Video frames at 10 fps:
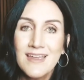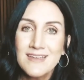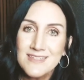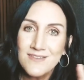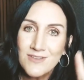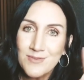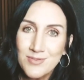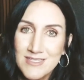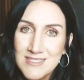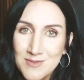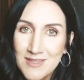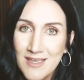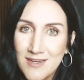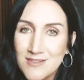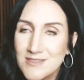except for the places with
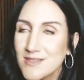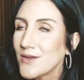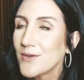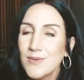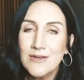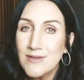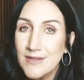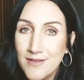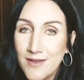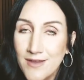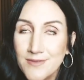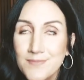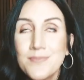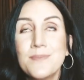gators. We don't get along.